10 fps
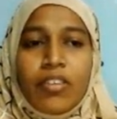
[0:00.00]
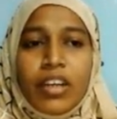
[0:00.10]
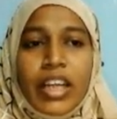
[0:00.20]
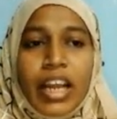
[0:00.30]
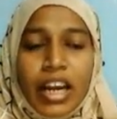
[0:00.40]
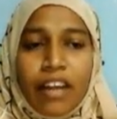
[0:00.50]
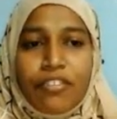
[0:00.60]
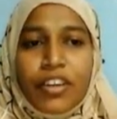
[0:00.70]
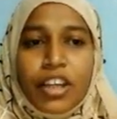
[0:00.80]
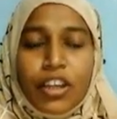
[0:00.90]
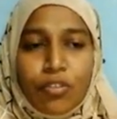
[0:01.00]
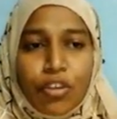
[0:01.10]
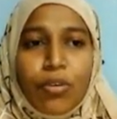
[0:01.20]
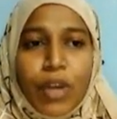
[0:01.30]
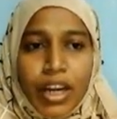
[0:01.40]
will hereafter give
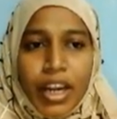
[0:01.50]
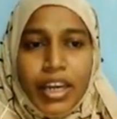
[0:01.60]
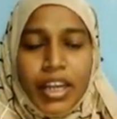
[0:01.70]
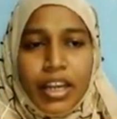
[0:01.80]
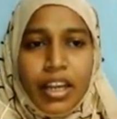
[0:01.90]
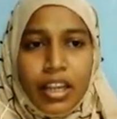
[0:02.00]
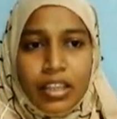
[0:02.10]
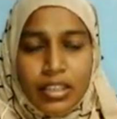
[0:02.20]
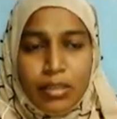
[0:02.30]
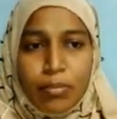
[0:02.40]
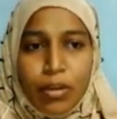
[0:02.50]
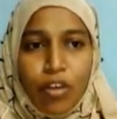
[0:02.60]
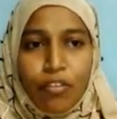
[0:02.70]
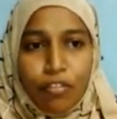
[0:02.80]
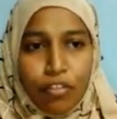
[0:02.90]
you an idea. A symbol
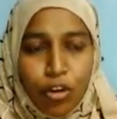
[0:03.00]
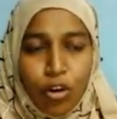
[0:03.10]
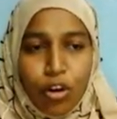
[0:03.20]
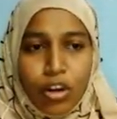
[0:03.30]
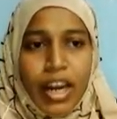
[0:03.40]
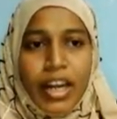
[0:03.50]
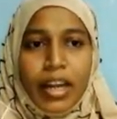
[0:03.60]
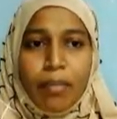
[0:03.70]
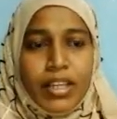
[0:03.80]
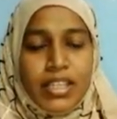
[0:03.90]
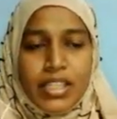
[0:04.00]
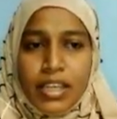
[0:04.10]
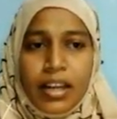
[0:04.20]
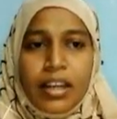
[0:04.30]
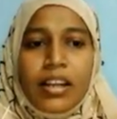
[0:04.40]
of note and a
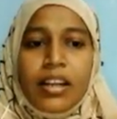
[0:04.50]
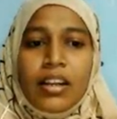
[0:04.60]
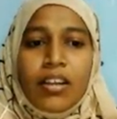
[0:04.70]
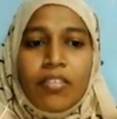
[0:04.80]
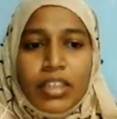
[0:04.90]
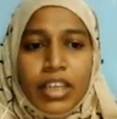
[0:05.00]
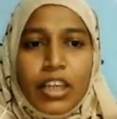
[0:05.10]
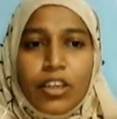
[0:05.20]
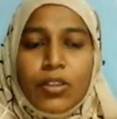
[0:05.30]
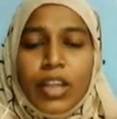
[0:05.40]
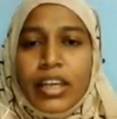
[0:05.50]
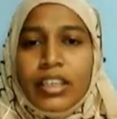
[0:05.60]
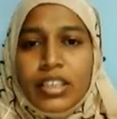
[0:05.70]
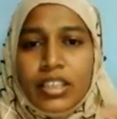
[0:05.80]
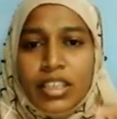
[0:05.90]
pencil will tell you
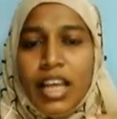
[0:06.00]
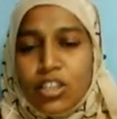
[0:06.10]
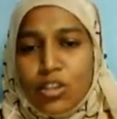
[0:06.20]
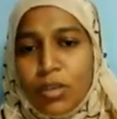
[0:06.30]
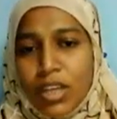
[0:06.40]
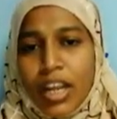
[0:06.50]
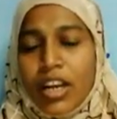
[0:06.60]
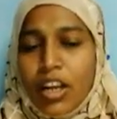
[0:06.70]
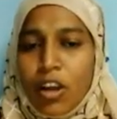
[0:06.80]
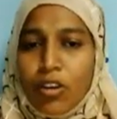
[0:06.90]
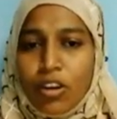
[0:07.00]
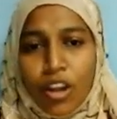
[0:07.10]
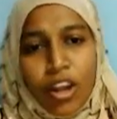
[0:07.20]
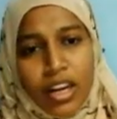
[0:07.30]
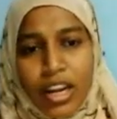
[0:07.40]
that this has to be taken down in
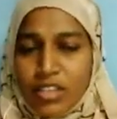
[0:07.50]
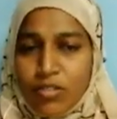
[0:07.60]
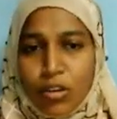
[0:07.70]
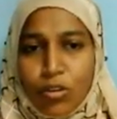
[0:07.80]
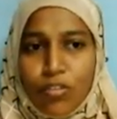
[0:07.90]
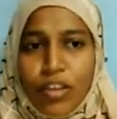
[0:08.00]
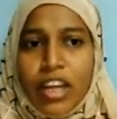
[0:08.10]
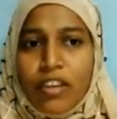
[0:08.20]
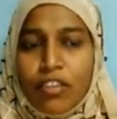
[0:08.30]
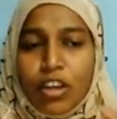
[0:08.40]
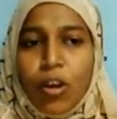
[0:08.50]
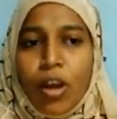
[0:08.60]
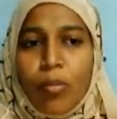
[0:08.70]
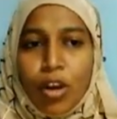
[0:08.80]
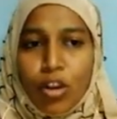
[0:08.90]
your classwork note. Wherever you
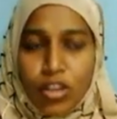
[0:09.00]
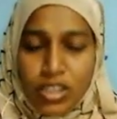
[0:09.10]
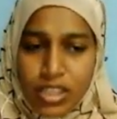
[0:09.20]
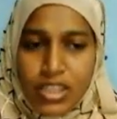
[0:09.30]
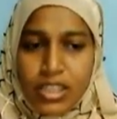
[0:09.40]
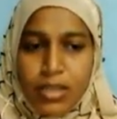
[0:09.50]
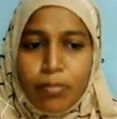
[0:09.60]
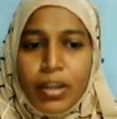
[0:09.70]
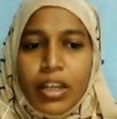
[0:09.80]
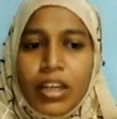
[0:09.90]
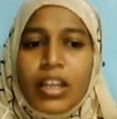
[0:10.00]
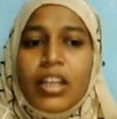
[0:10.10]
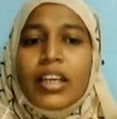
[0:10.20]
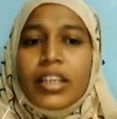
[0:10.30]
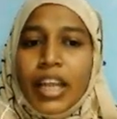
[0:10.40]
come across this symbol,
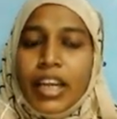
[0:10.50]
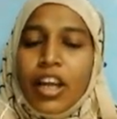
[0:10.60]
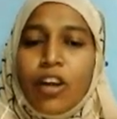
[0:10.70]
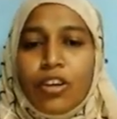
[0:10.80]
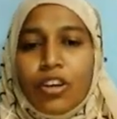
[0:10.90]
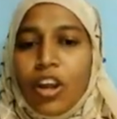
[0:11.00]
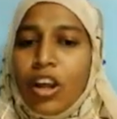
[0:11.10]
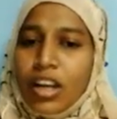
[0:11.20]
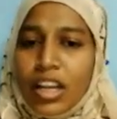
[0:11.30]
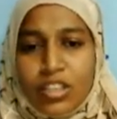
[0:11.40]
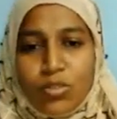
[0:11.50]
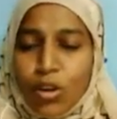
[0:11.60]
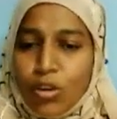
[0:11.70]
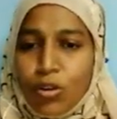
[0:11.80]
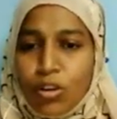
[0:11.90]
take down in your
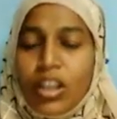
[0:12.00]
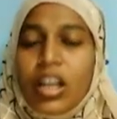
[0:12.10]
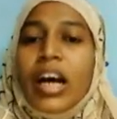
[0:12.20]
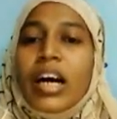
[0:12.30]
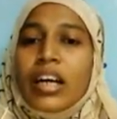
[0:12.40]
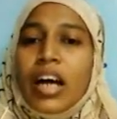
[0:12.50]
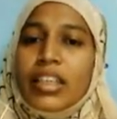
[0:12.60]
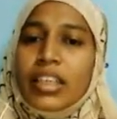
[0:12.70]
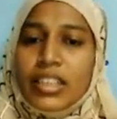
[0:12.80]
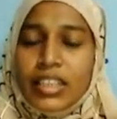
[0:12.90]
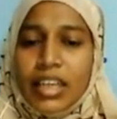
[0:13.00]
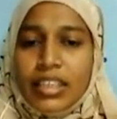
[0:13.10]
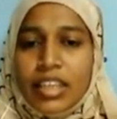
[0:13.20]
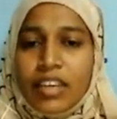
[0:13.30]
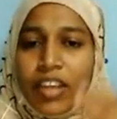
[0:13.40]
classwork note. Other
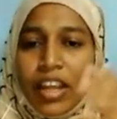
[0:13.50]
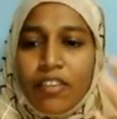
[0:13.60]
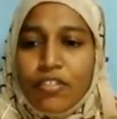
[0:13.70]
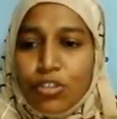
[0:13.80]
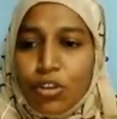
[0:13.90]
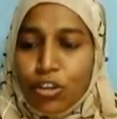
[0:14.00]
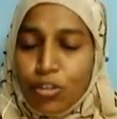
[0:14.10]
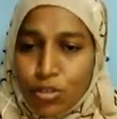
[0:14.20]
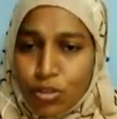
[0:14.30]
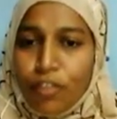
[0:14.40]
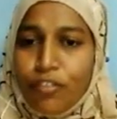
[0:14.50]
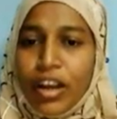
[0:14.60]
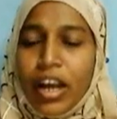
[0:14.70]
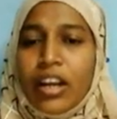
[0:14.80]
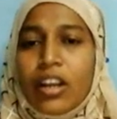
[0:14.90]
slides that I have shown you so
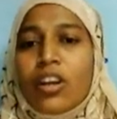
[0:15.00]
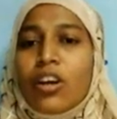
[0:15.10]
far